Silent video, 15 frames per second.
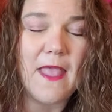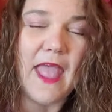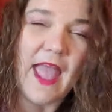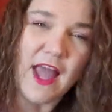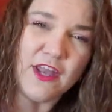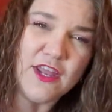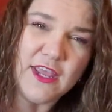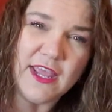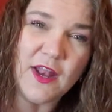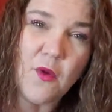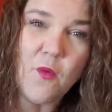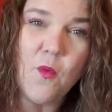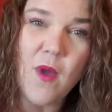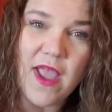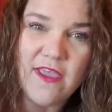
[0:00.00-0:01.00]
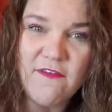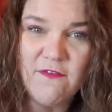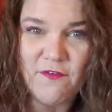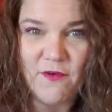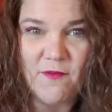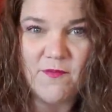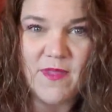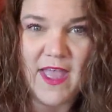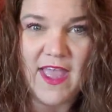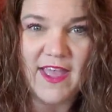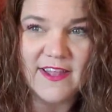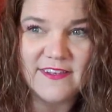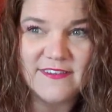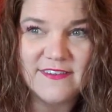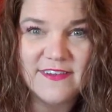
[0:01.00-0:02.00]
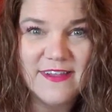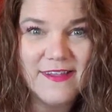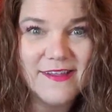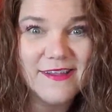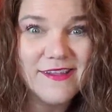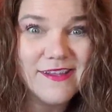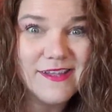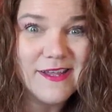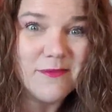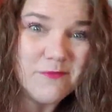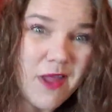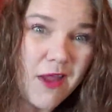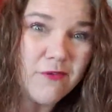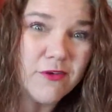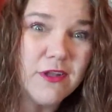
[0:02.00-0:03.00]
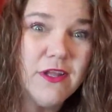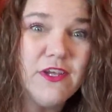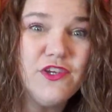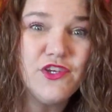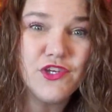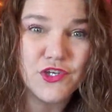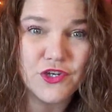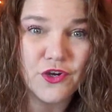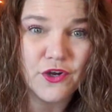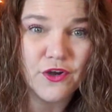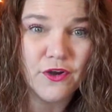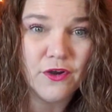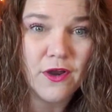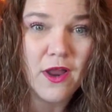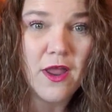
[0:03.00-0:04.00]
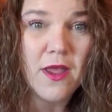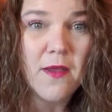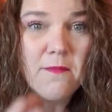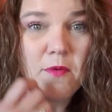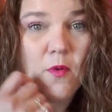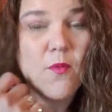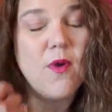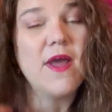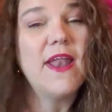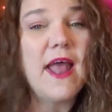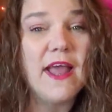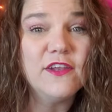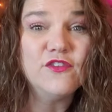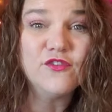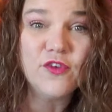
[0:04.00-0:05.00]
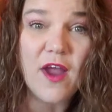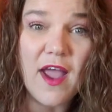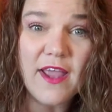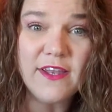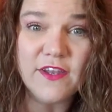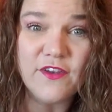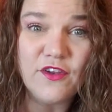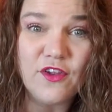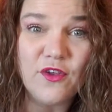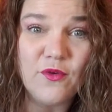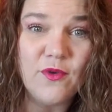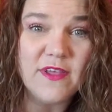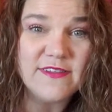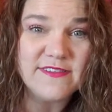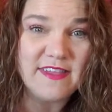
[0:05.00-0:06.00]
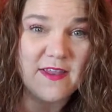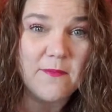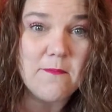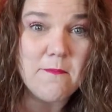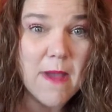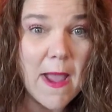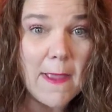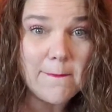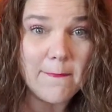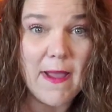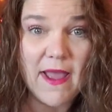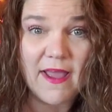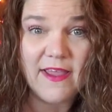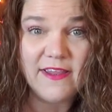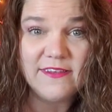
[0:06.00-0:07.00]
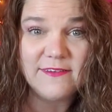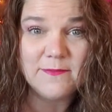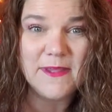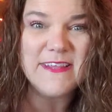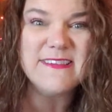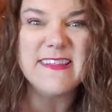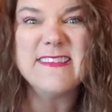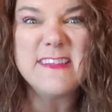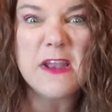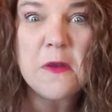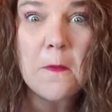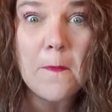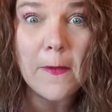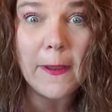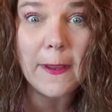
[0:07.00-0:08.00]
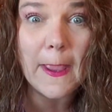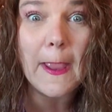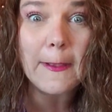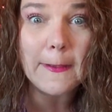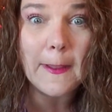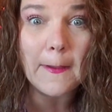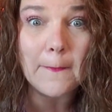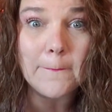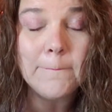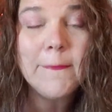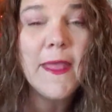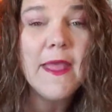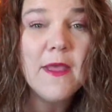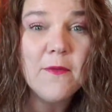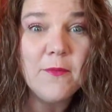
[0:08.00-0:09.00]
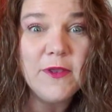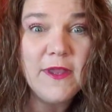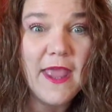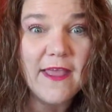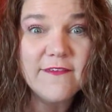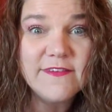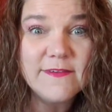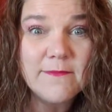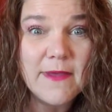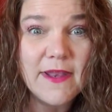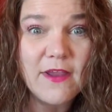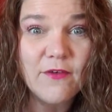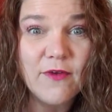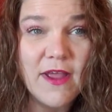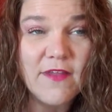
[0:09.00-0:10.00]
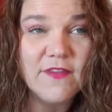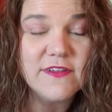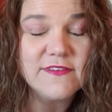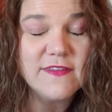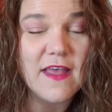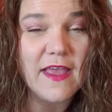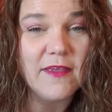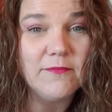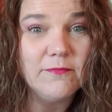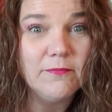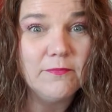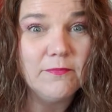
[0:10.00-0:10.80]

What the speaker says: How do you get away from that? I'm not really sure. But what I try to do is in my mind, because it's annoying, I know, when you have somebody around that's like,